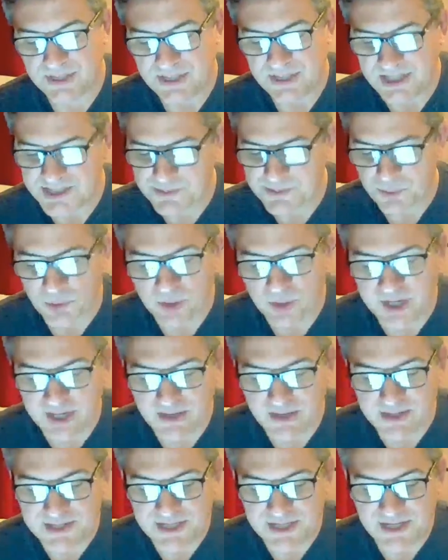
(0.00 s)
It's more
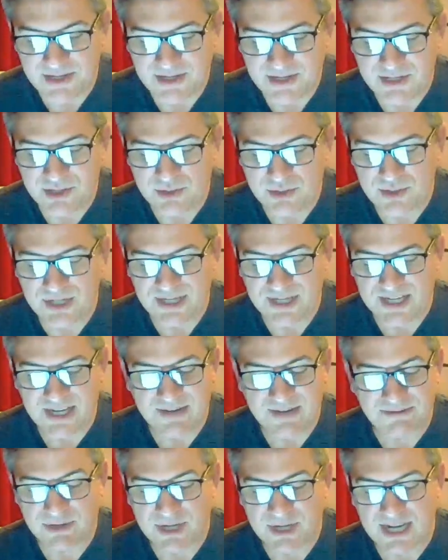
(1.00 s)
guarantee than you could
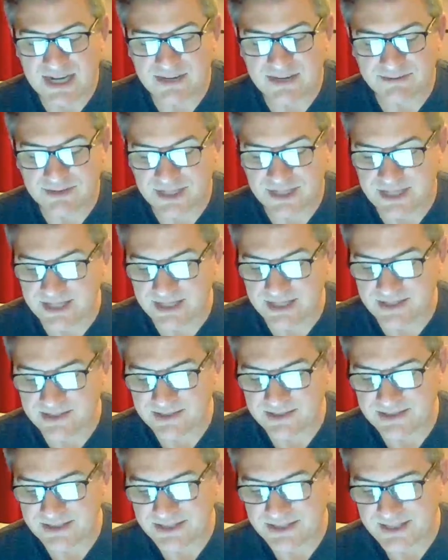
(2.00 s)
ever have, lady.
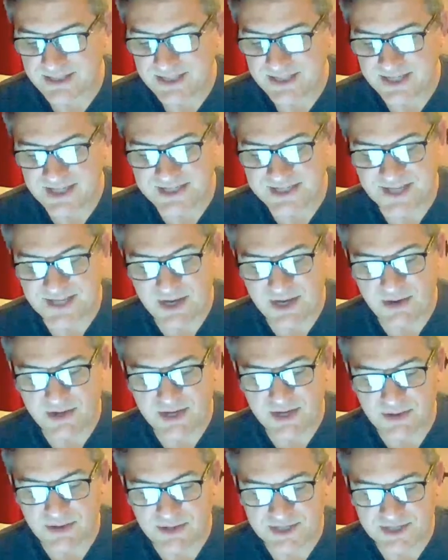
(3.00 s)
He stared
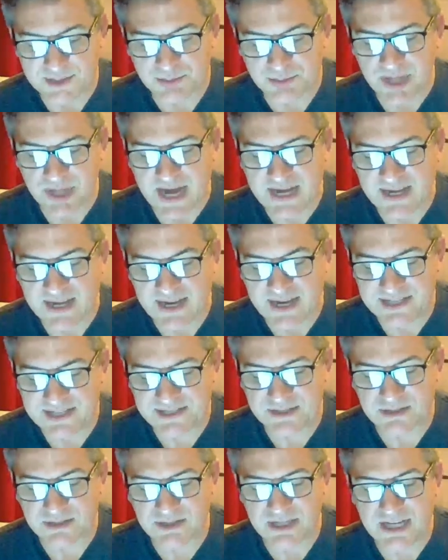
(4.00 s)
at her, his black
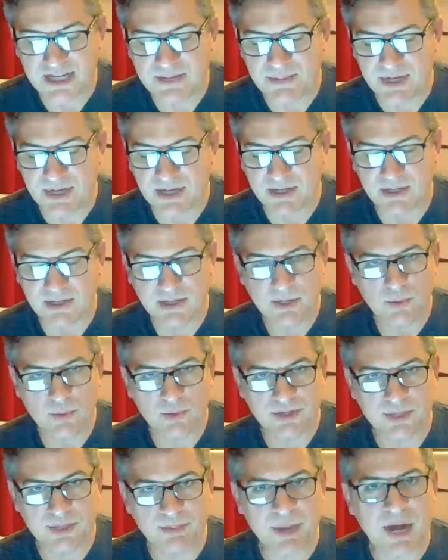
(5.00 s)
eyes gleaming
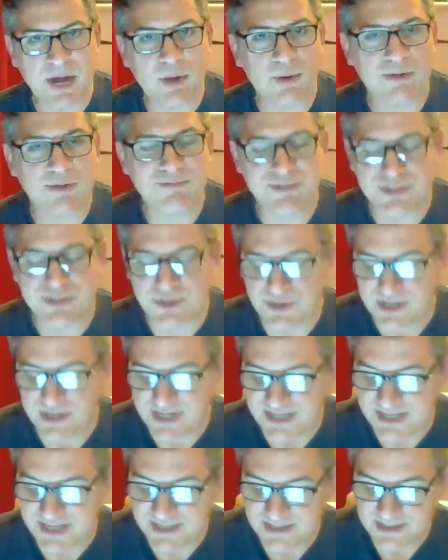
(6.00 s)
with the power of
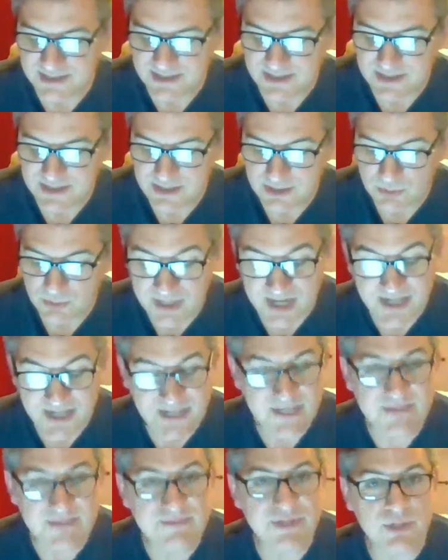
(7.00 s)
eternity. What I
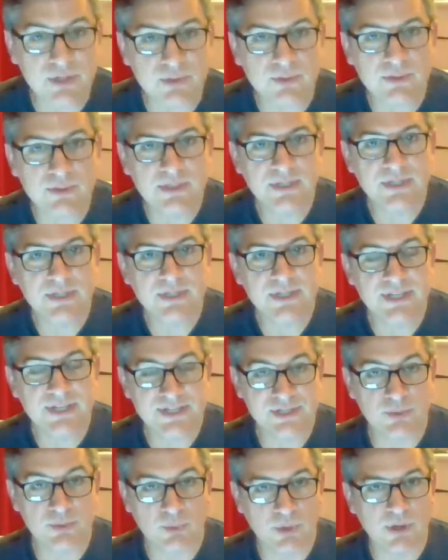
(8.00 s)
give you
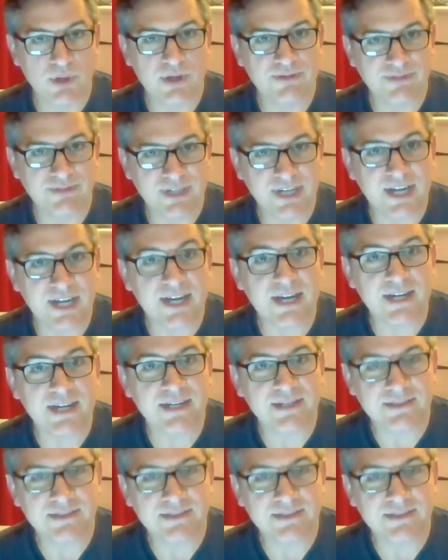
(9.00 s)
is the word of a god.